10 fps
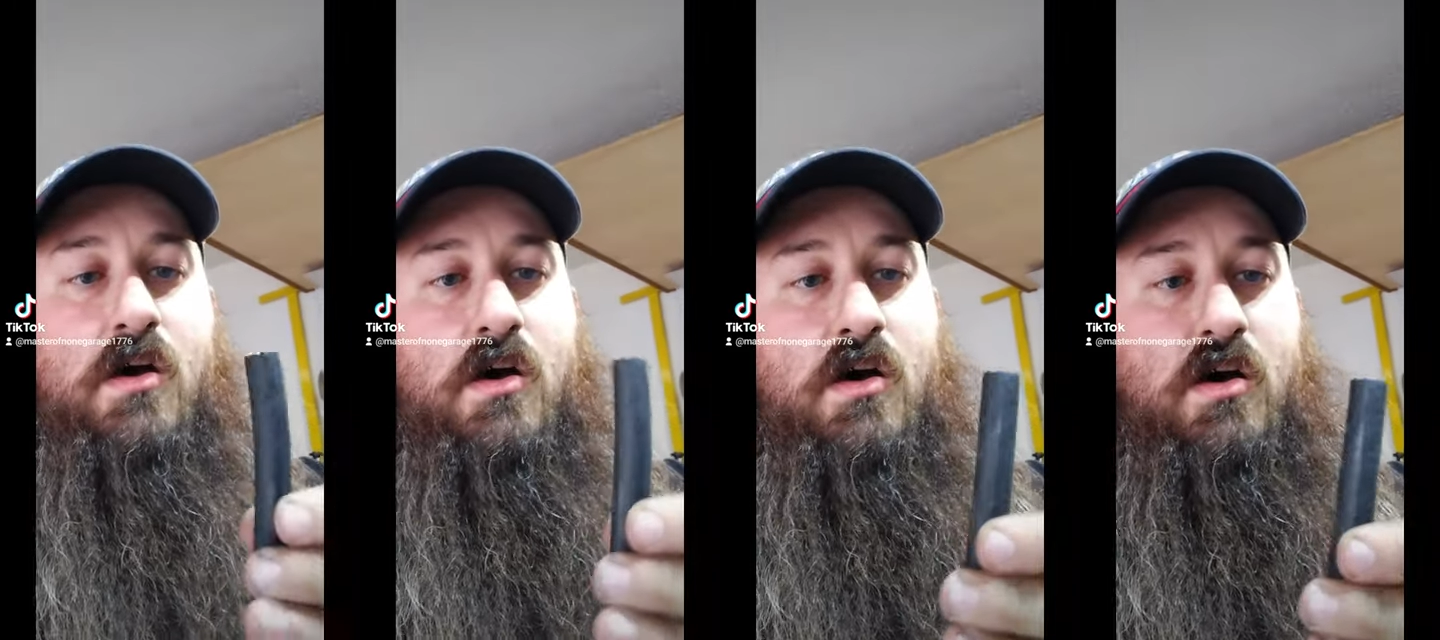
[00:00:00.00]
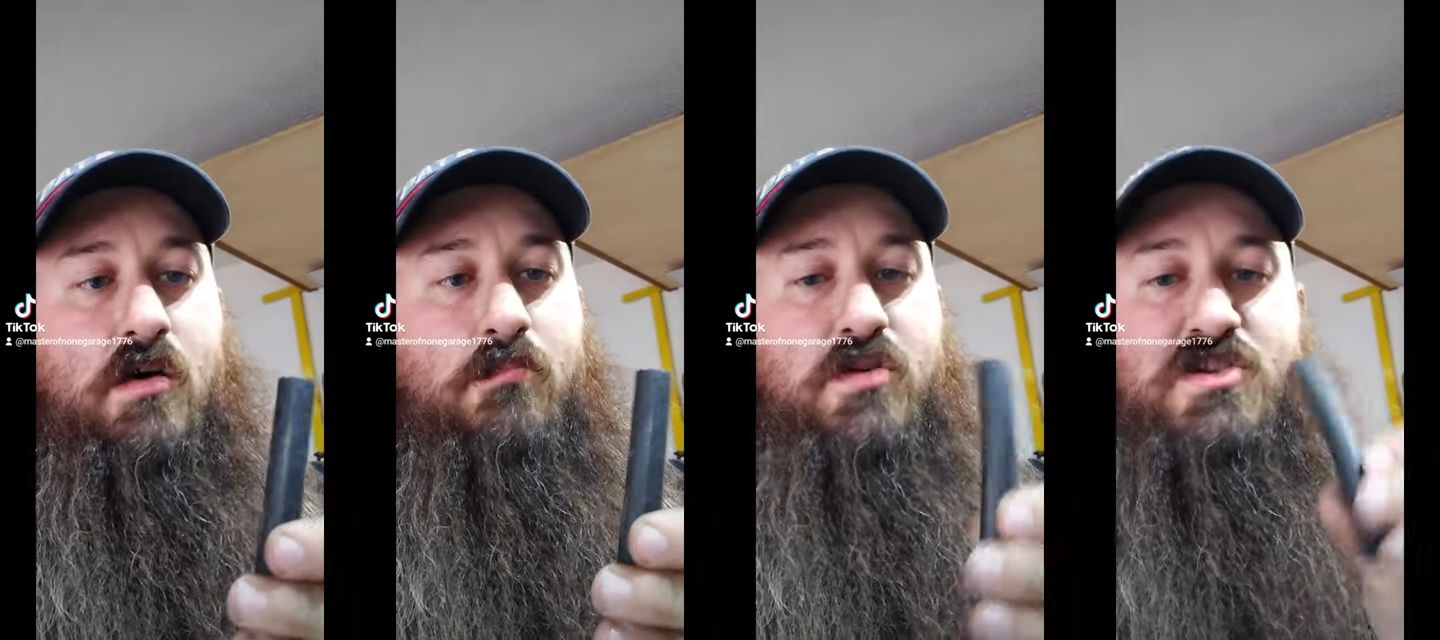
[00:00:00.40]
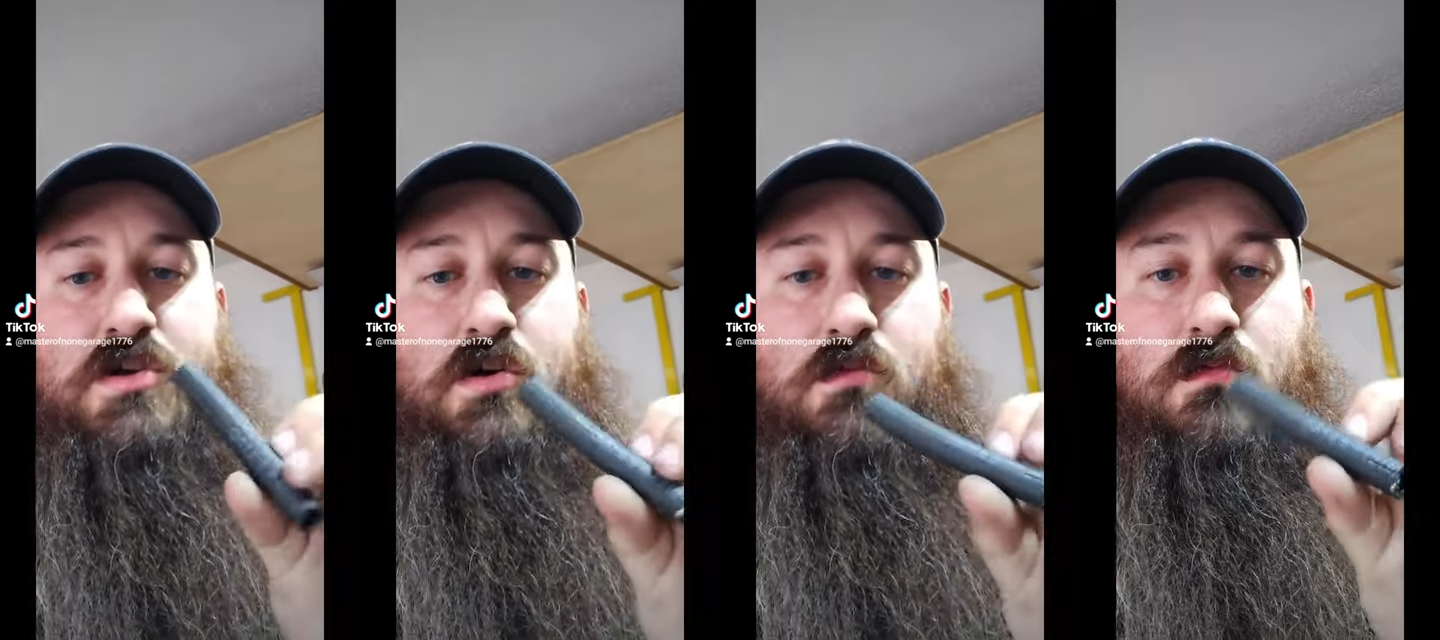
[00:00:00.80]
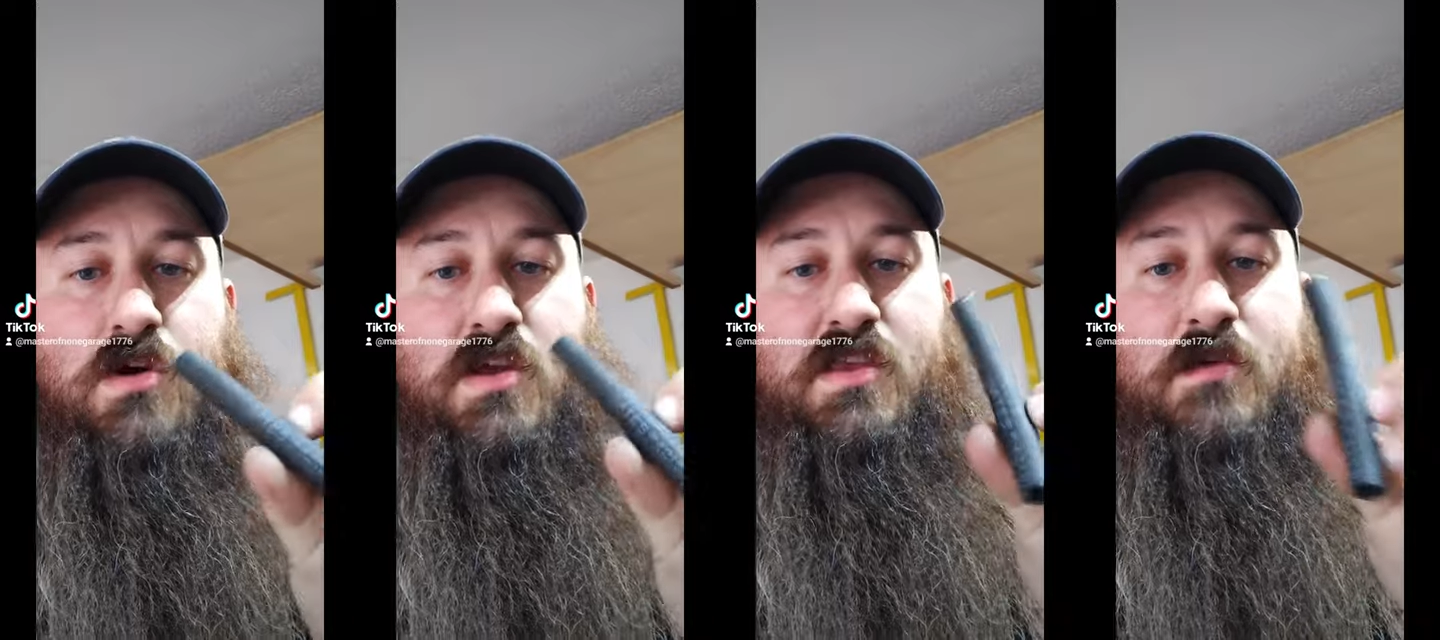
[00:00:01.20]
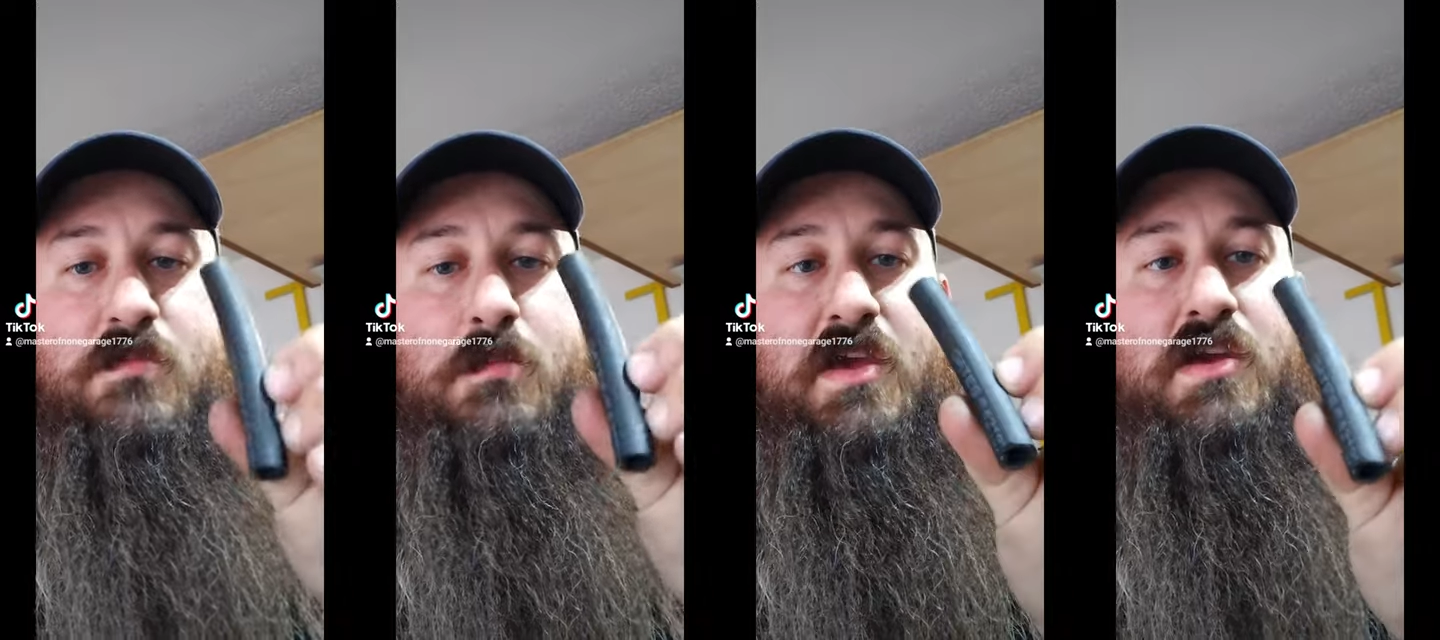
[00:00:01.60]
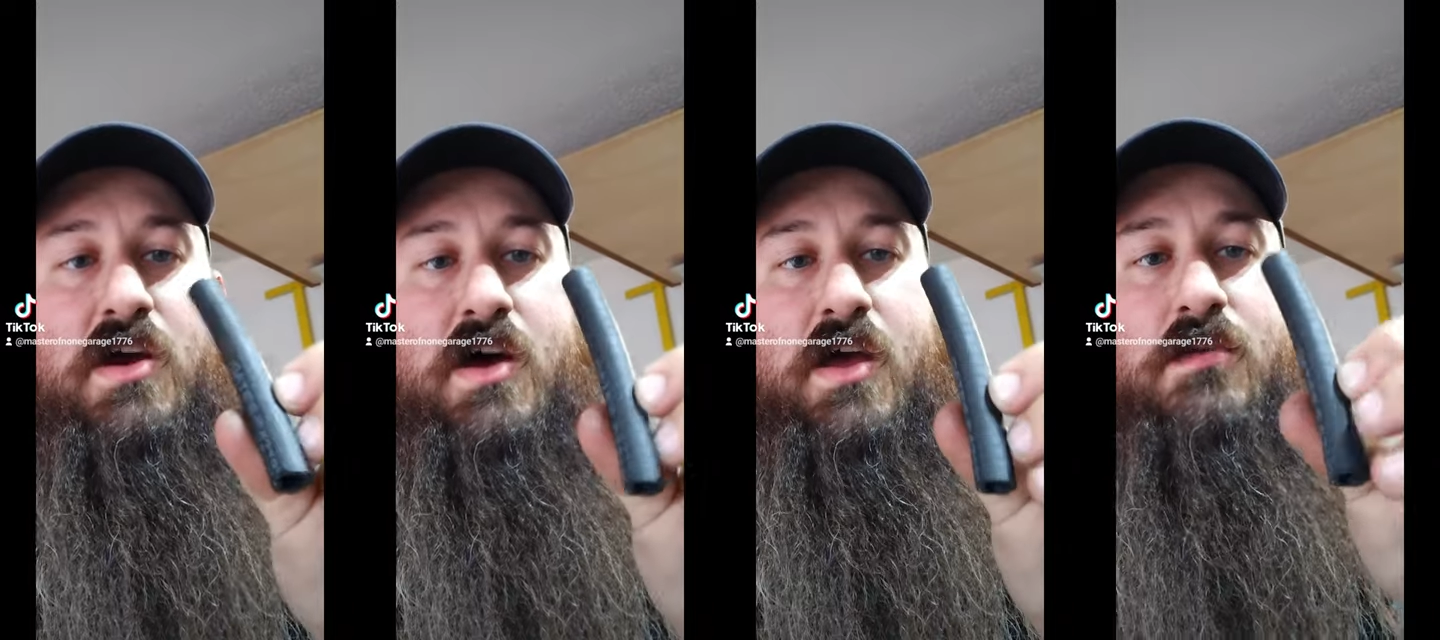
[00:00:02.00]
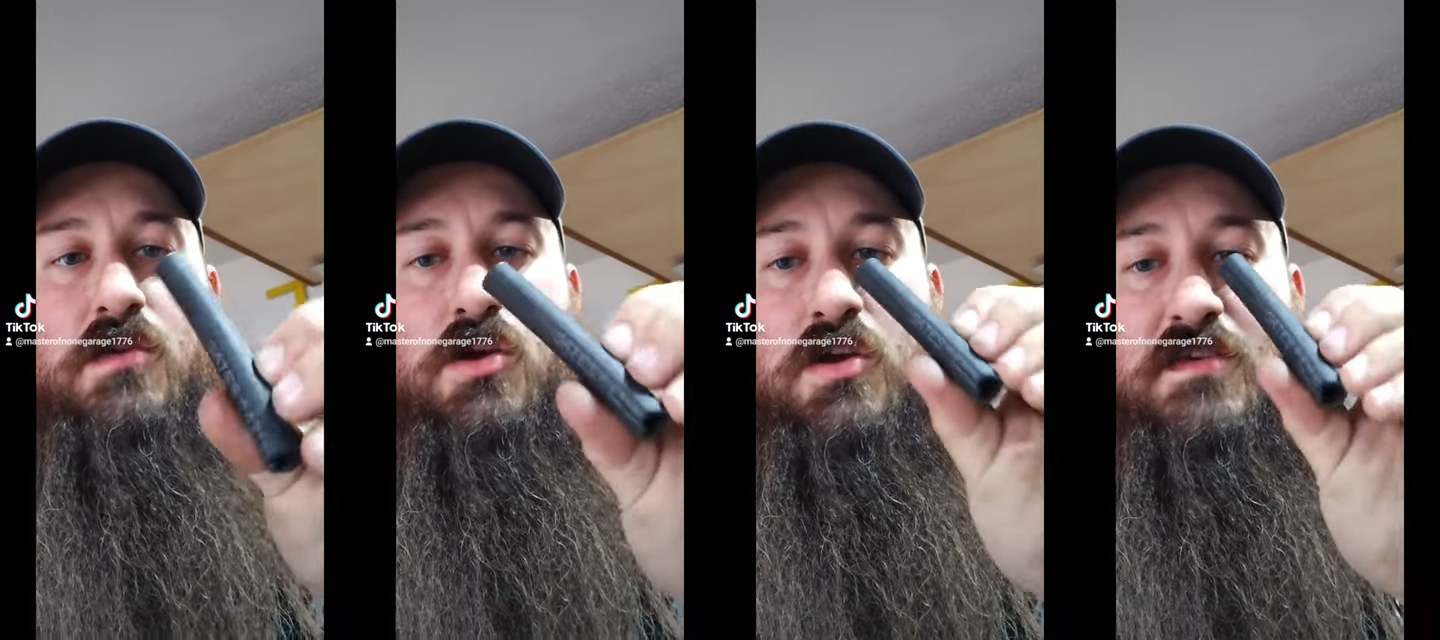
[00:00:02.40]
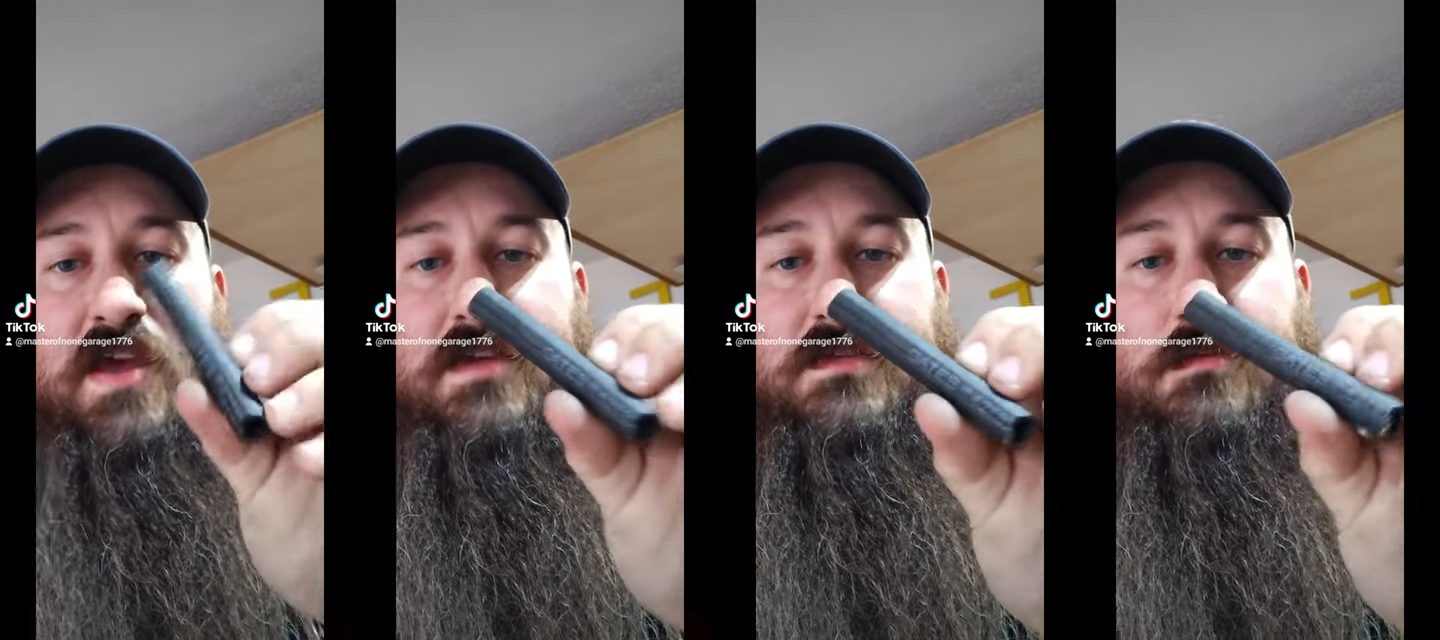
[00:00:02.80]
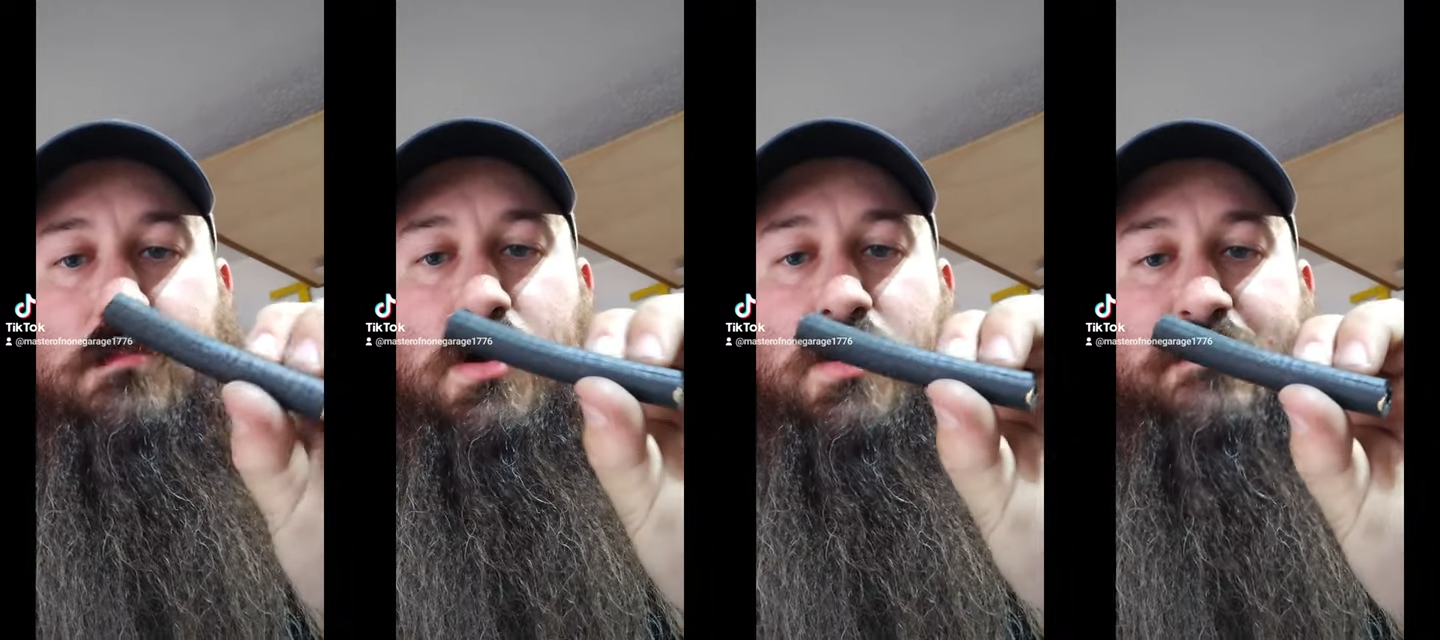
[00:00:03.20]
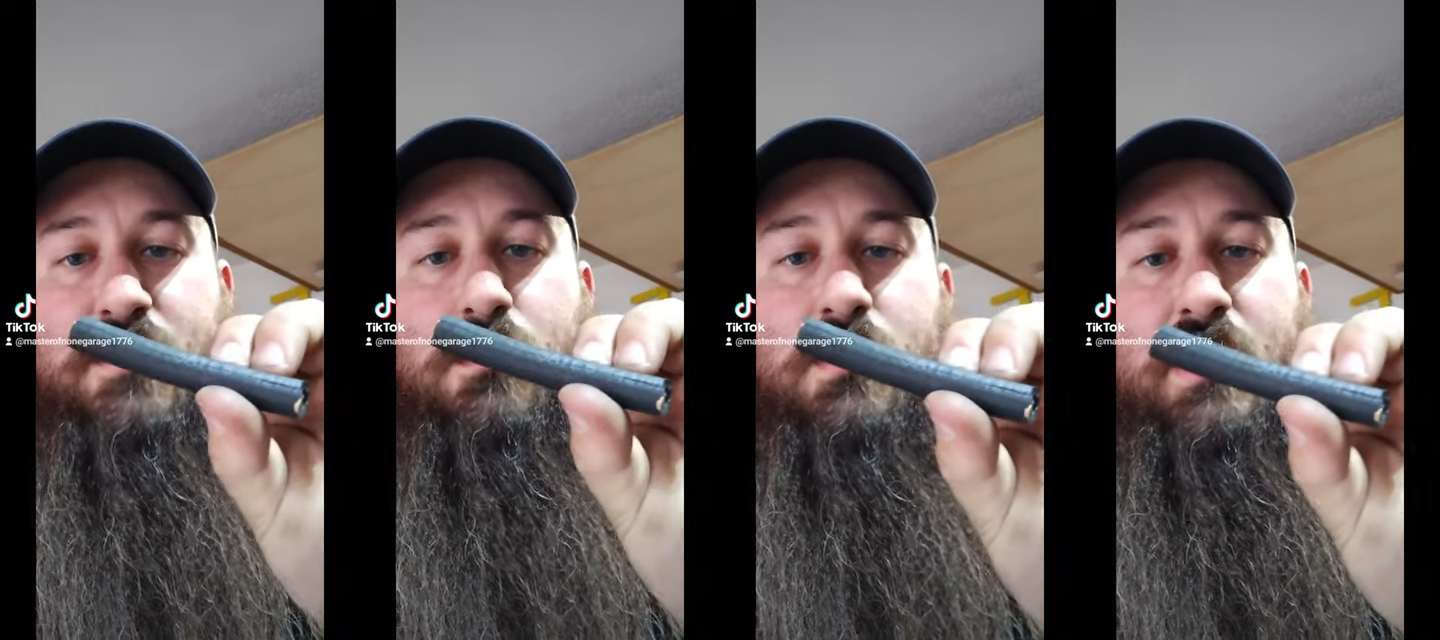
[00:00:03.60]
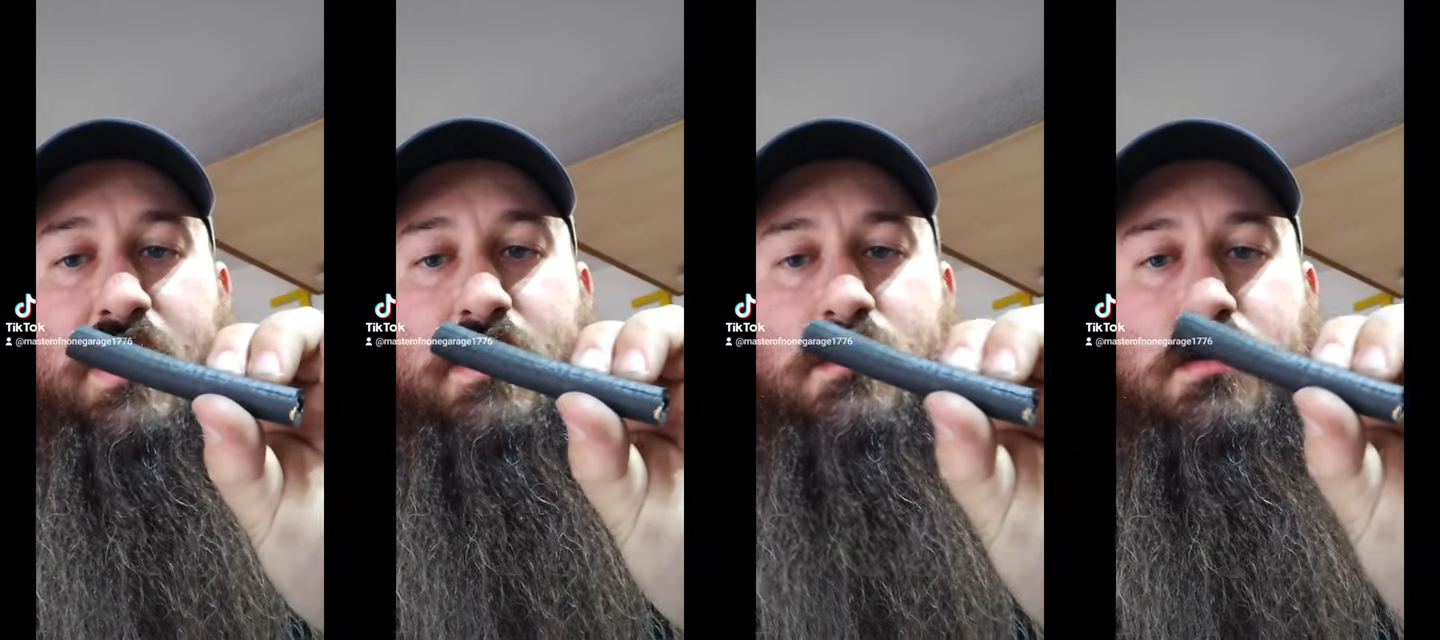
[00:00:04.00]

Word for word: uh, but you don't want them to be cut, you can take some uh, fuel line